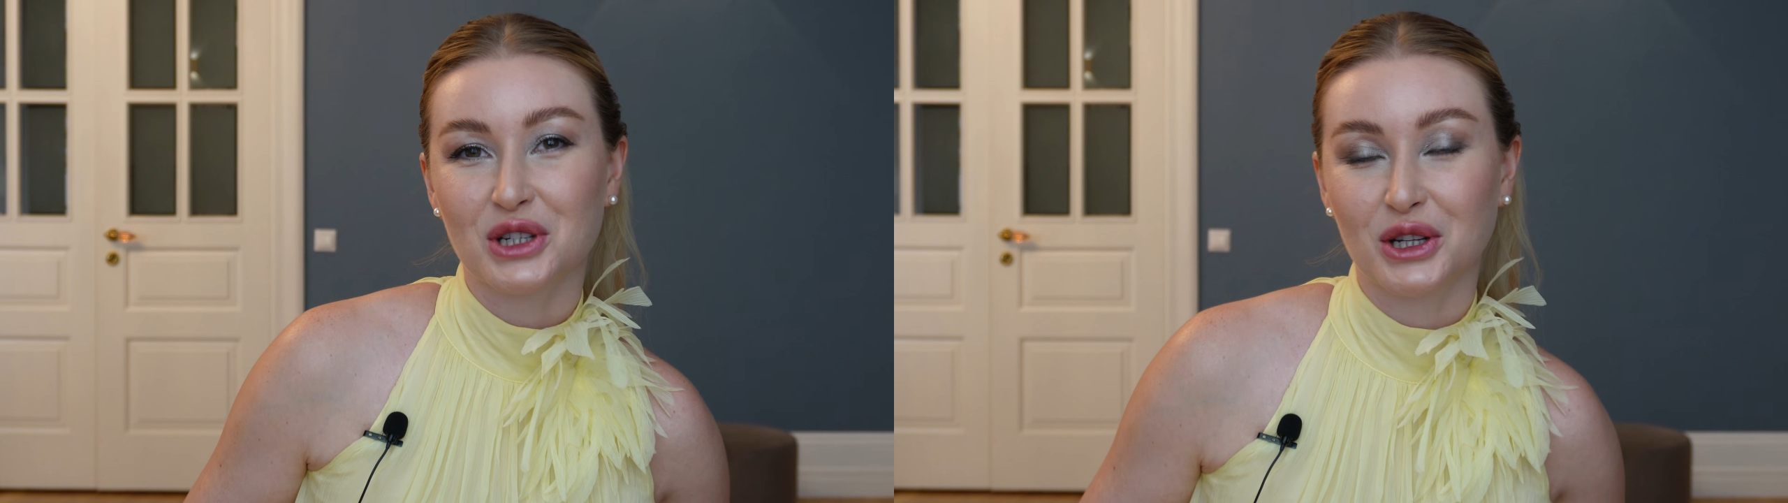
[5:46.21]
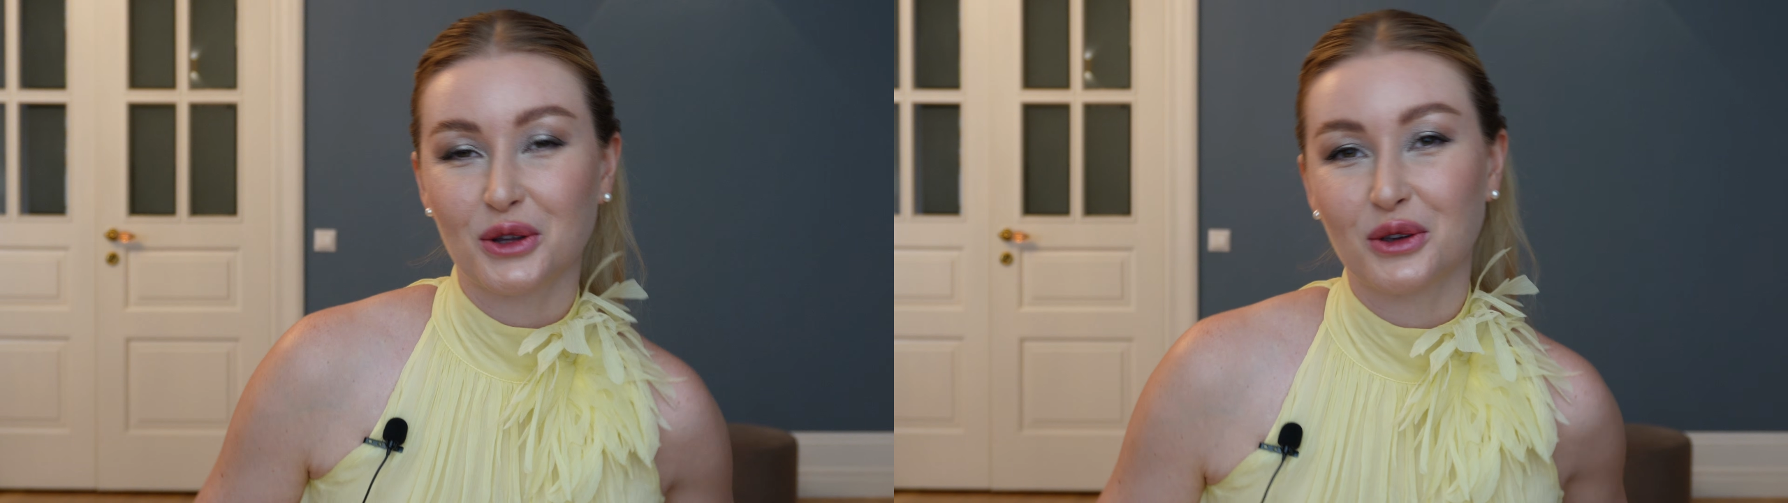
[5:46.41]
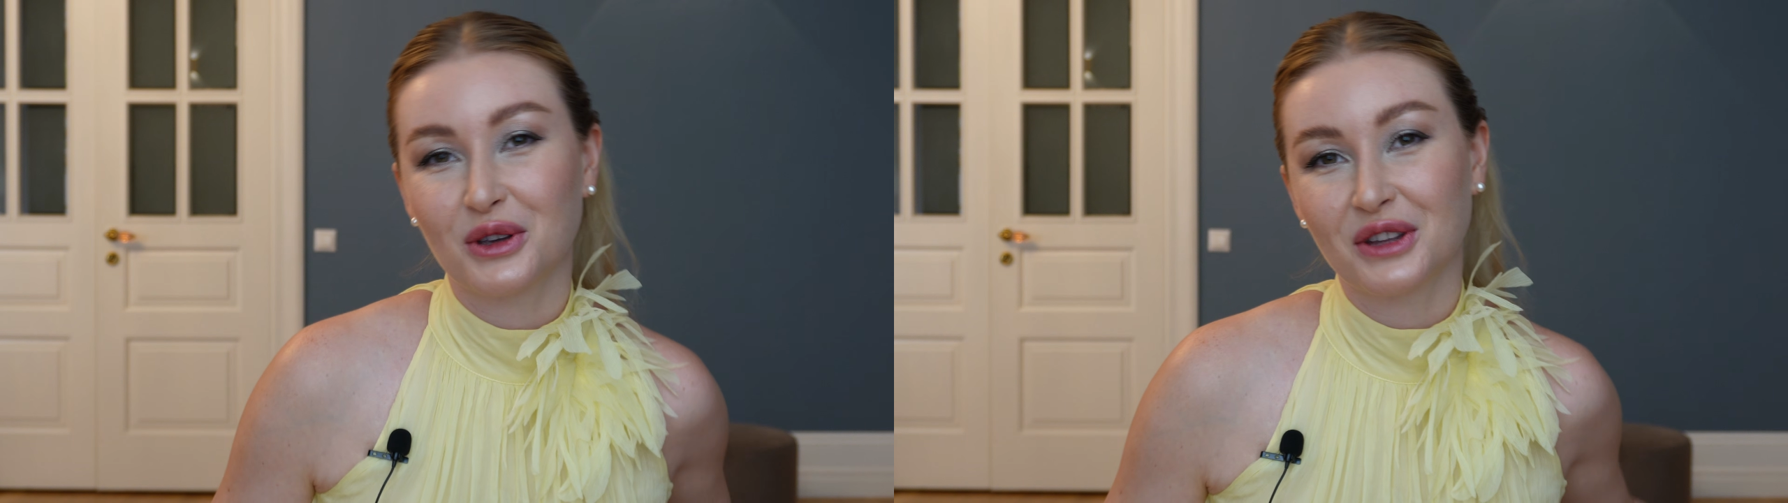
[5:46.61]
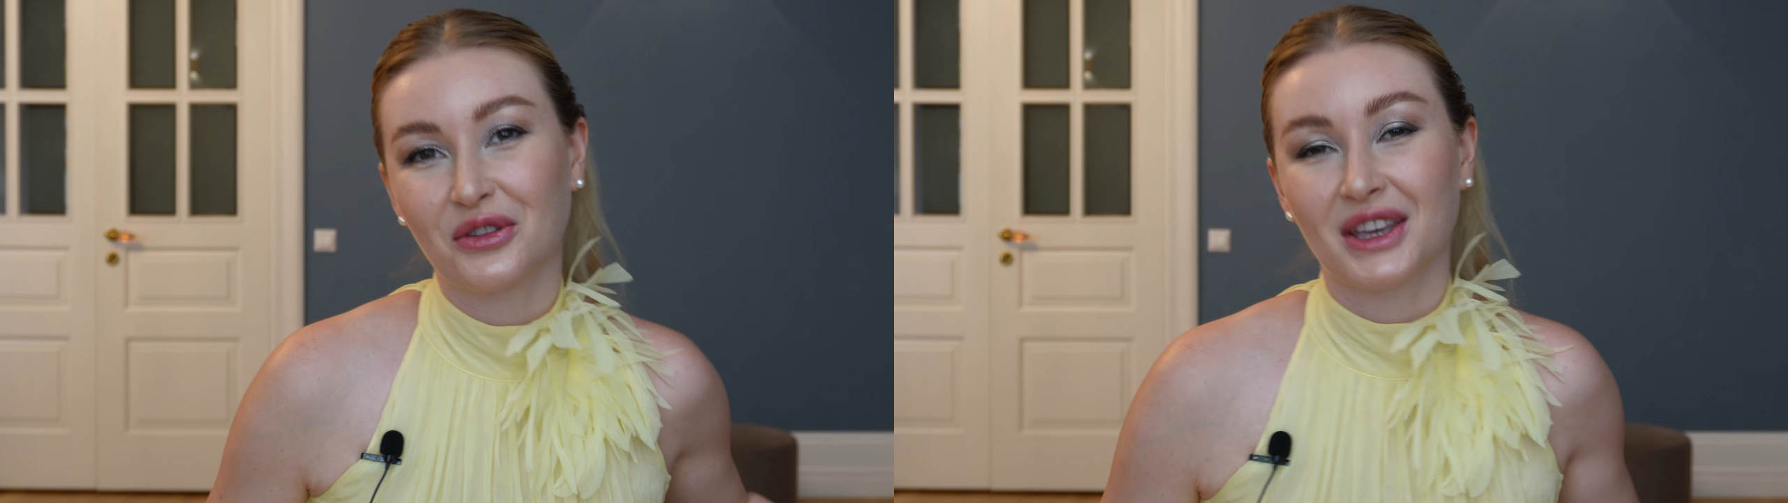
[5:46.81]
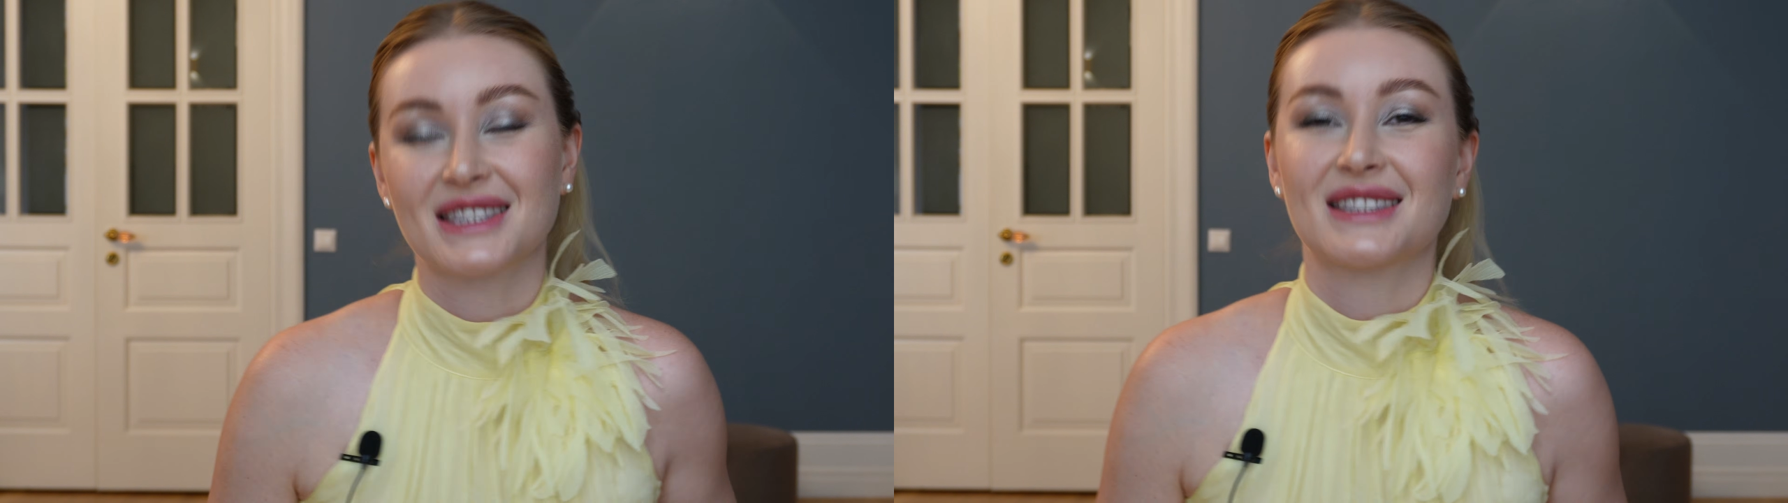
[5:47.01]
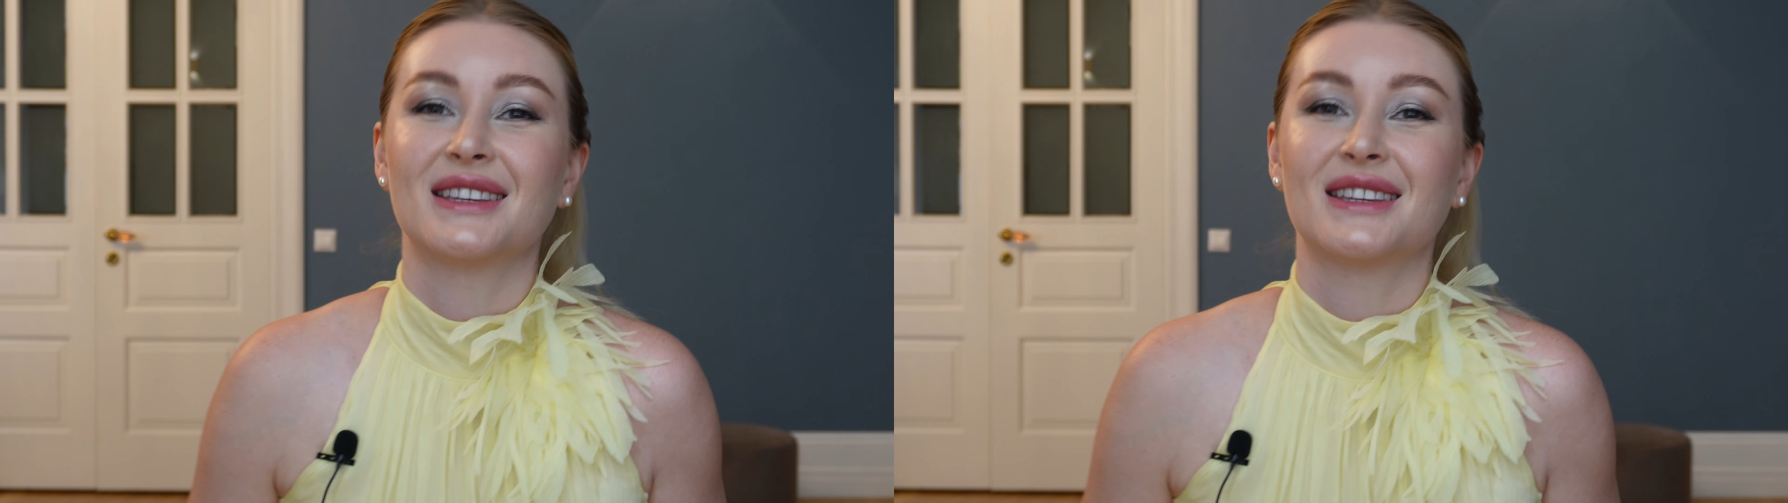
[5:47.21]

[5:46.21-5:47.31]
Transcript: shall you invest